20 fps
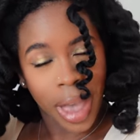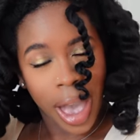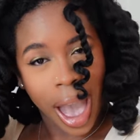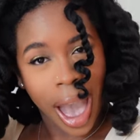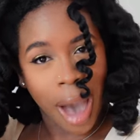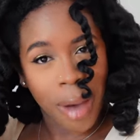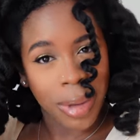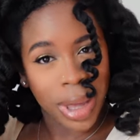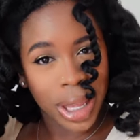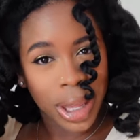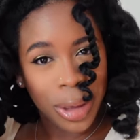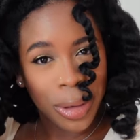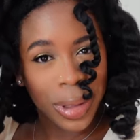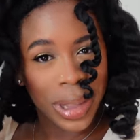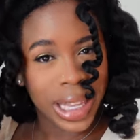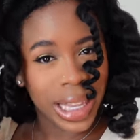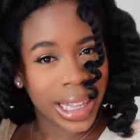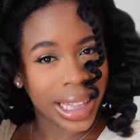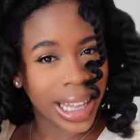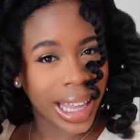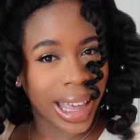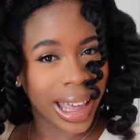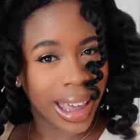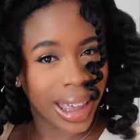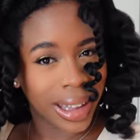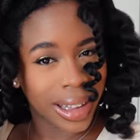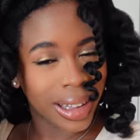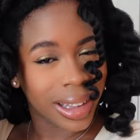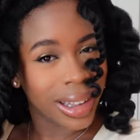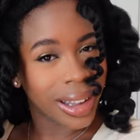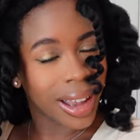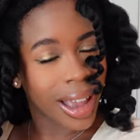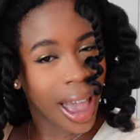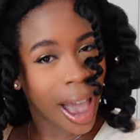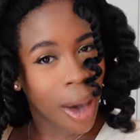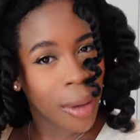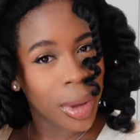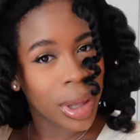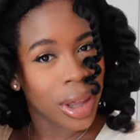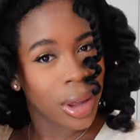I would use these again.
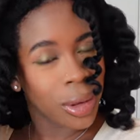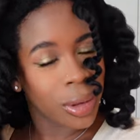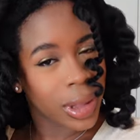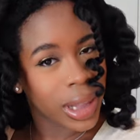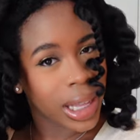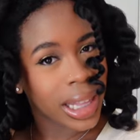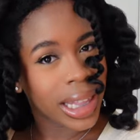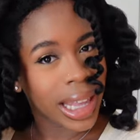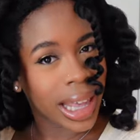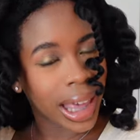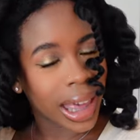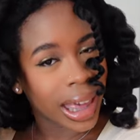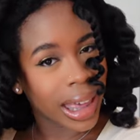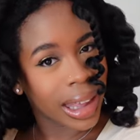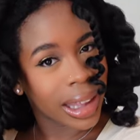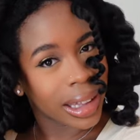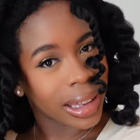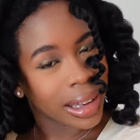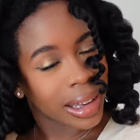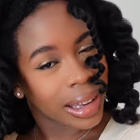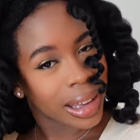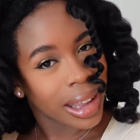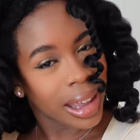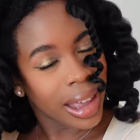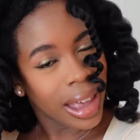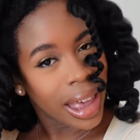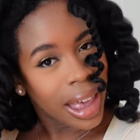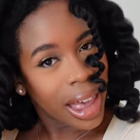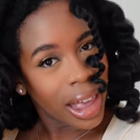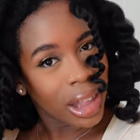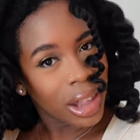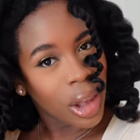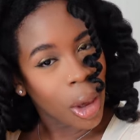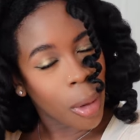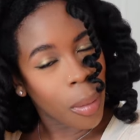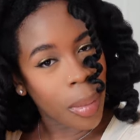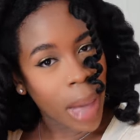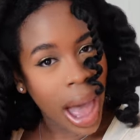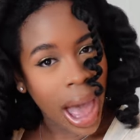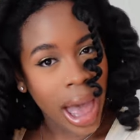I would use these again.
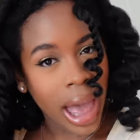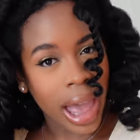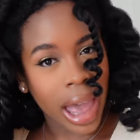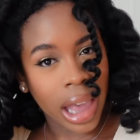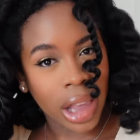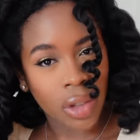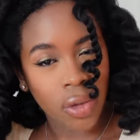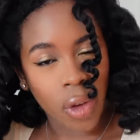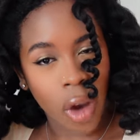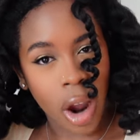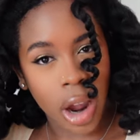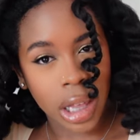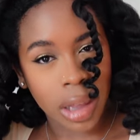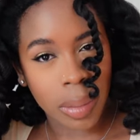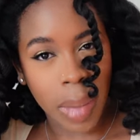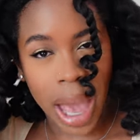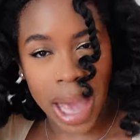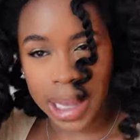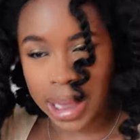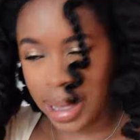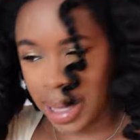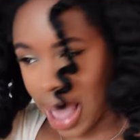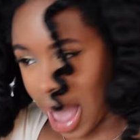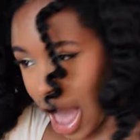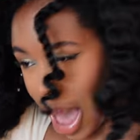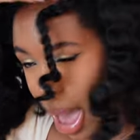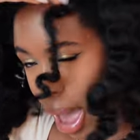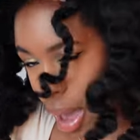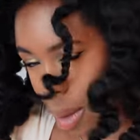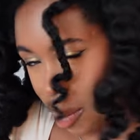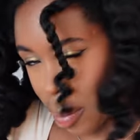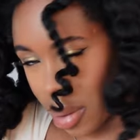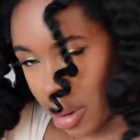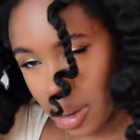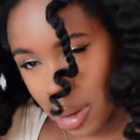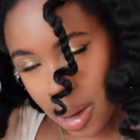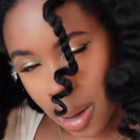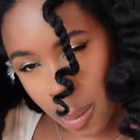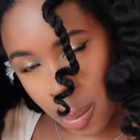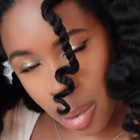So as far as my top
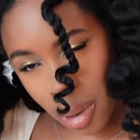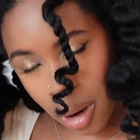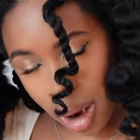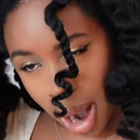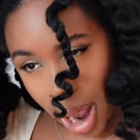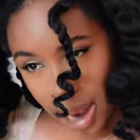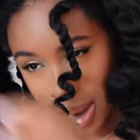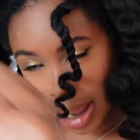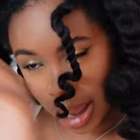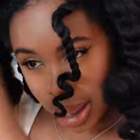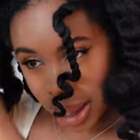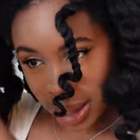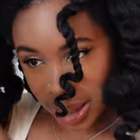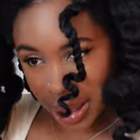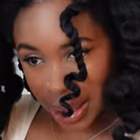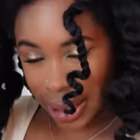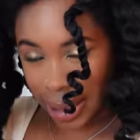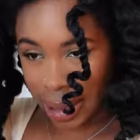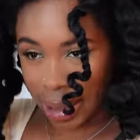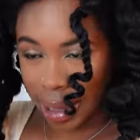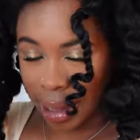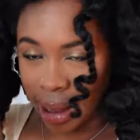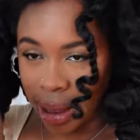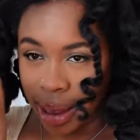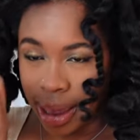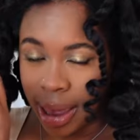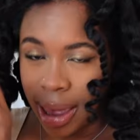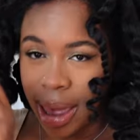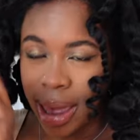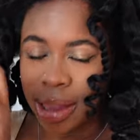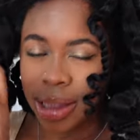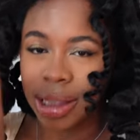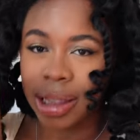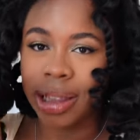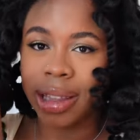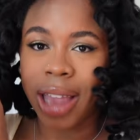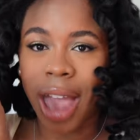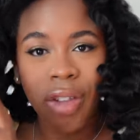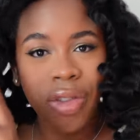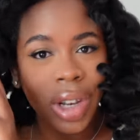products,
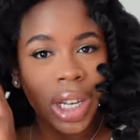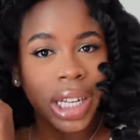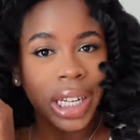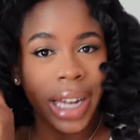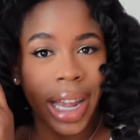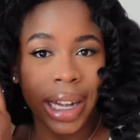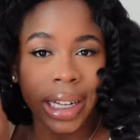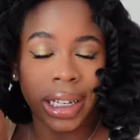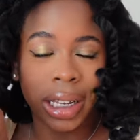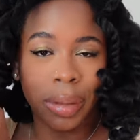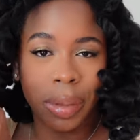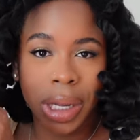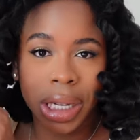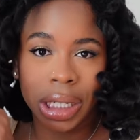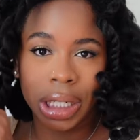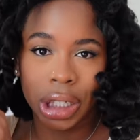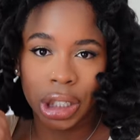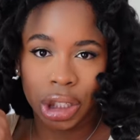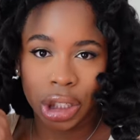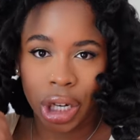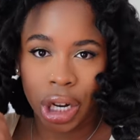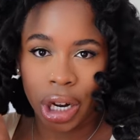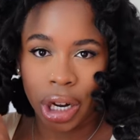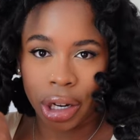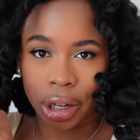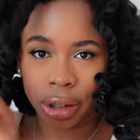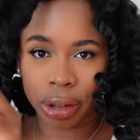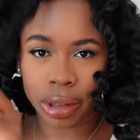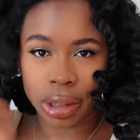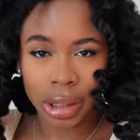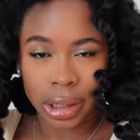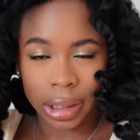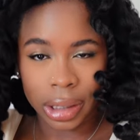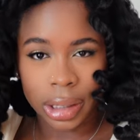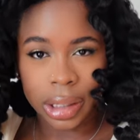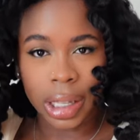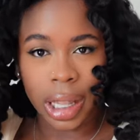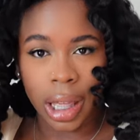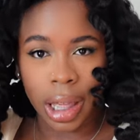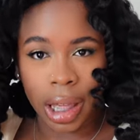definitely that deep conditioner.
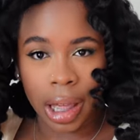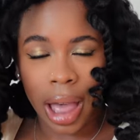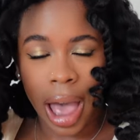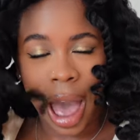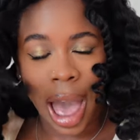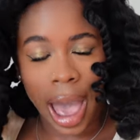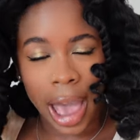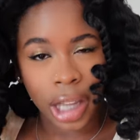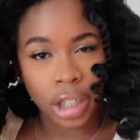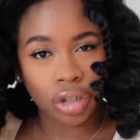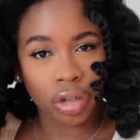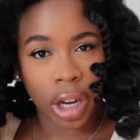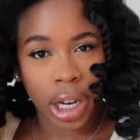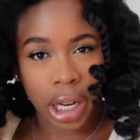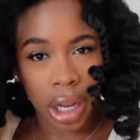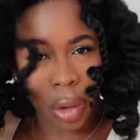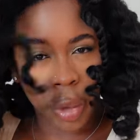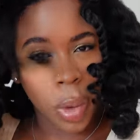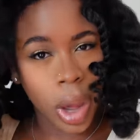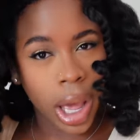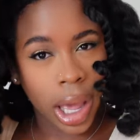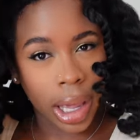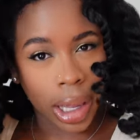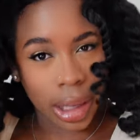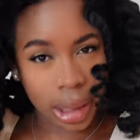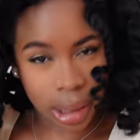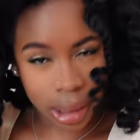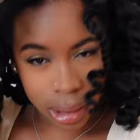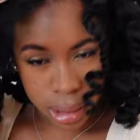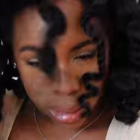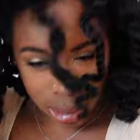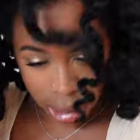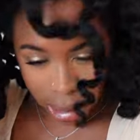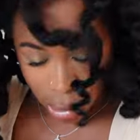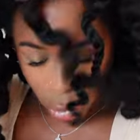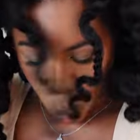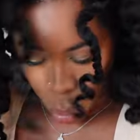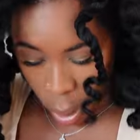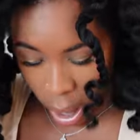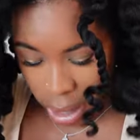The hydrating one in
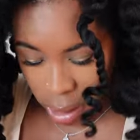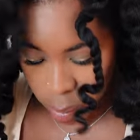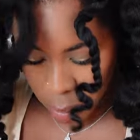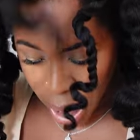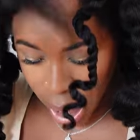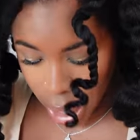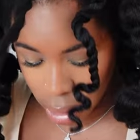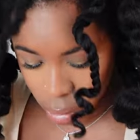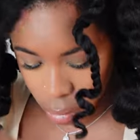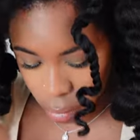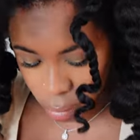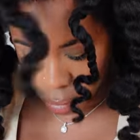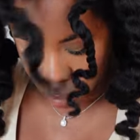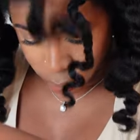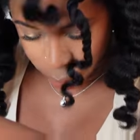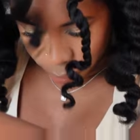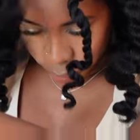the white bottle.